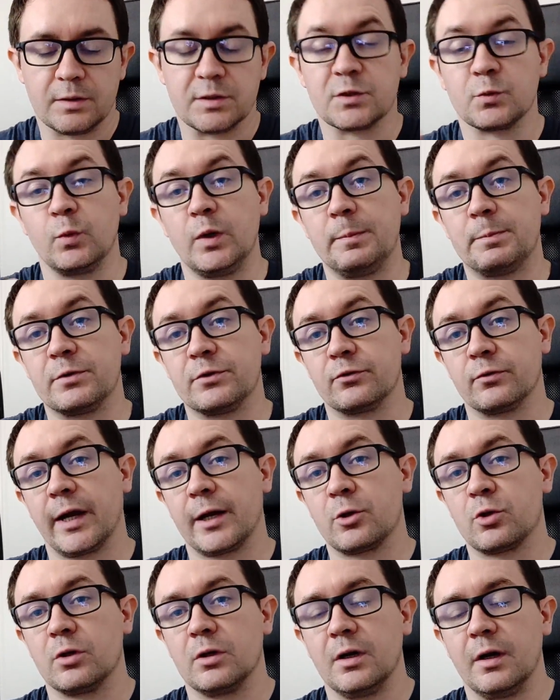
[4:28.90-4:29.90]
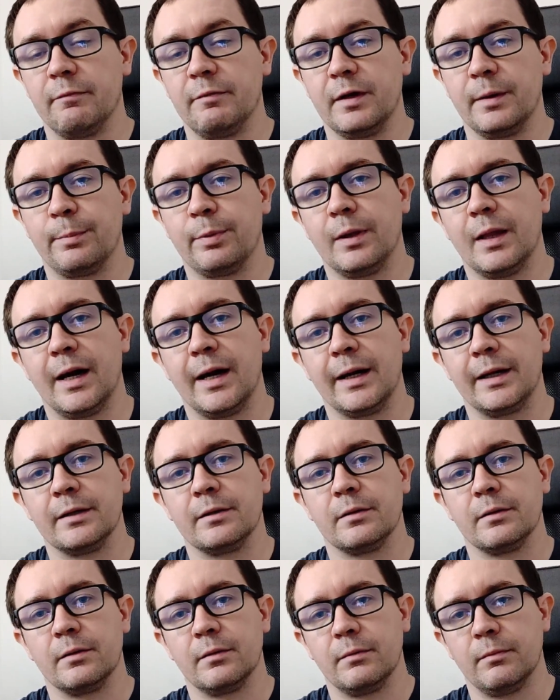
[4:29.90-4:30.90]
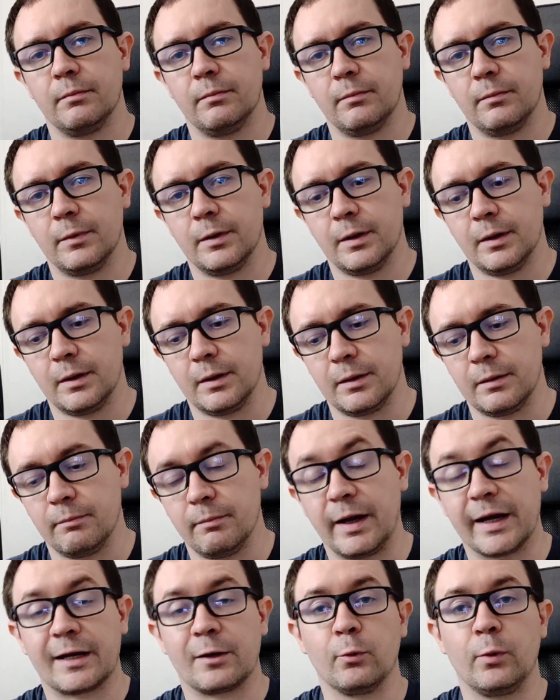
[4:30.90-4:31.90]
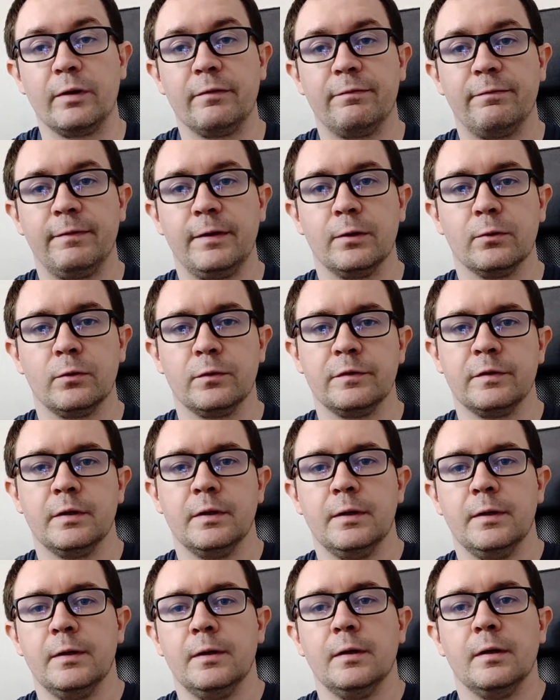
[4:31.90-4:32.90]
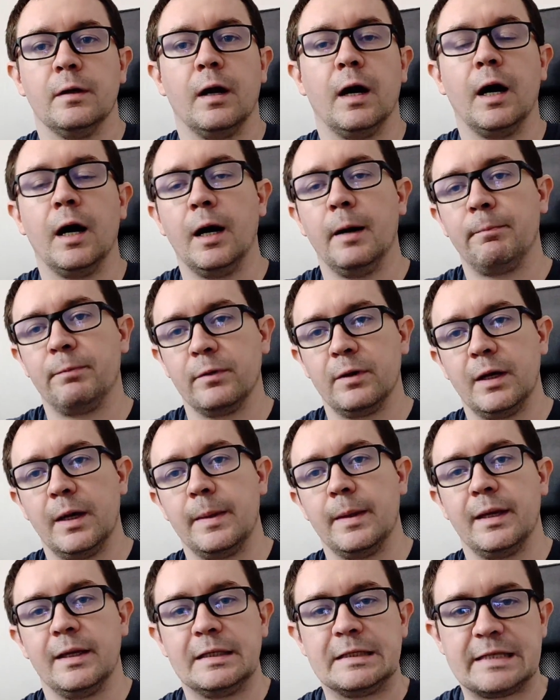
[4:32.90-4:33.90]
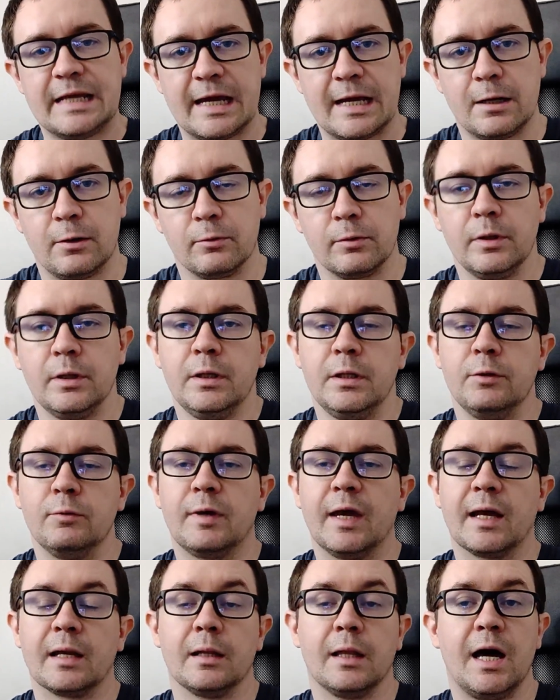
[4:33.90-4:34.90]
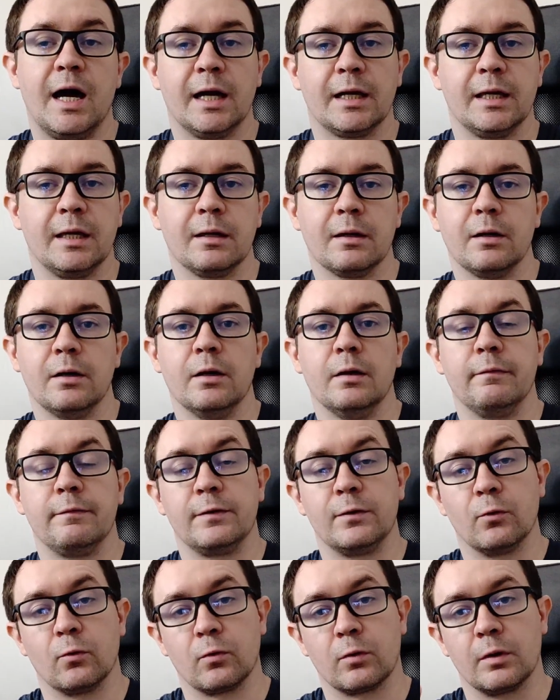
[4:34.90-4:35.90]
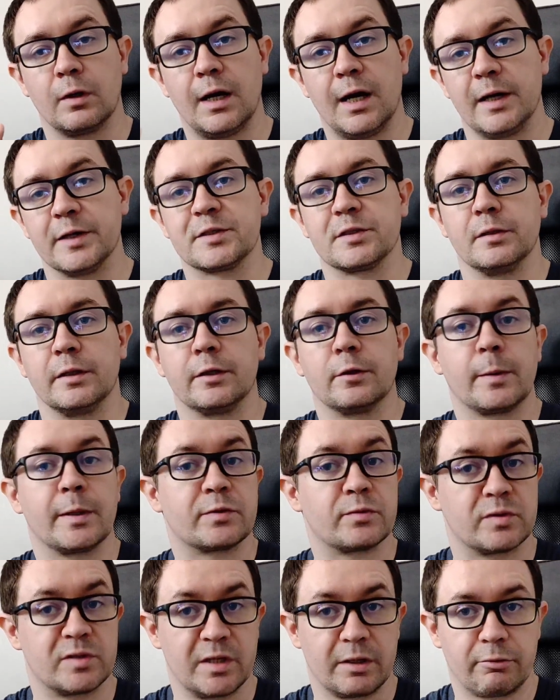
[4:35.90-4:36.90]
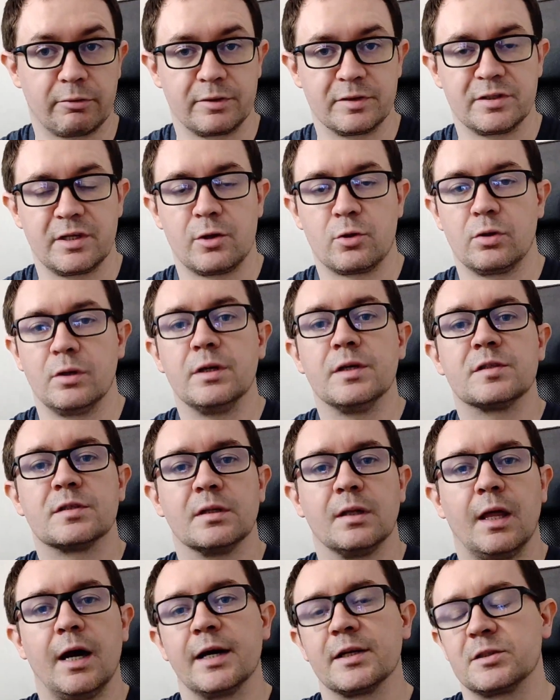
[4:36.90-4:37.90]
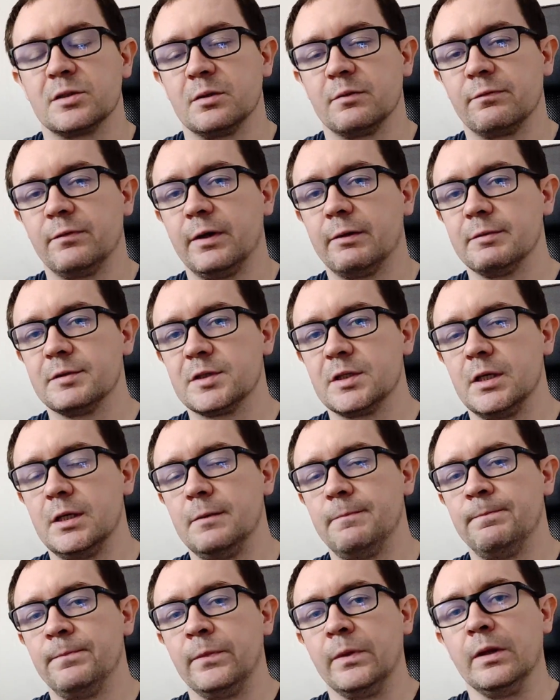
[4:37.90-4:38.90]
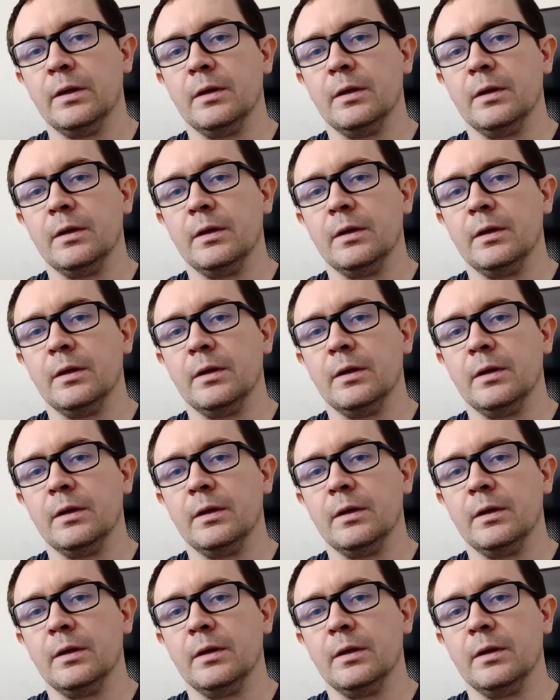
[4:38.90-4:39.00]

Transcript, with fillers: sweep the direction of the applied uh, microwave field up and then down, you get locking of your oscillator. That's what synchronization is. It locks to the frequency.